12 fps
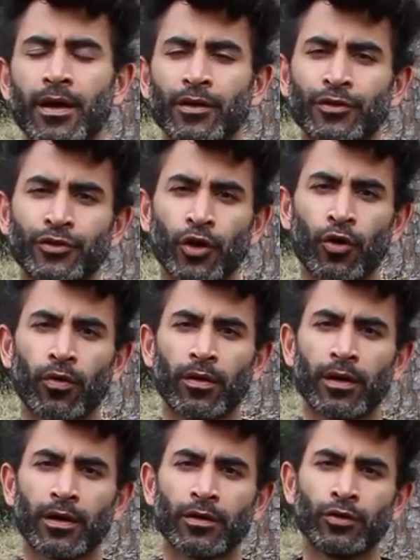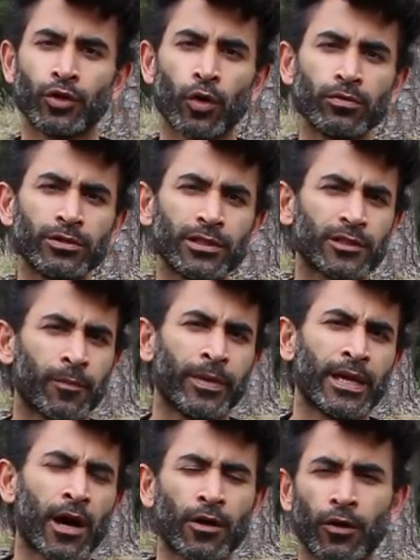So don't just
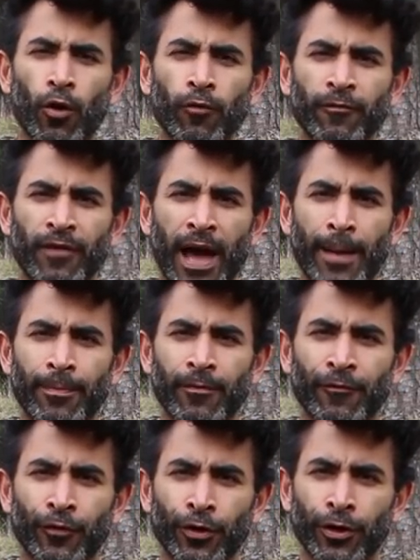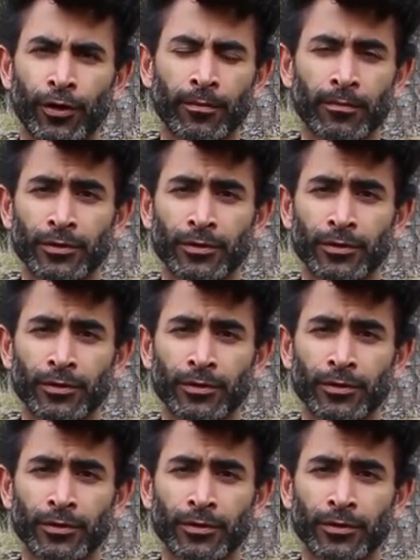be on nofap for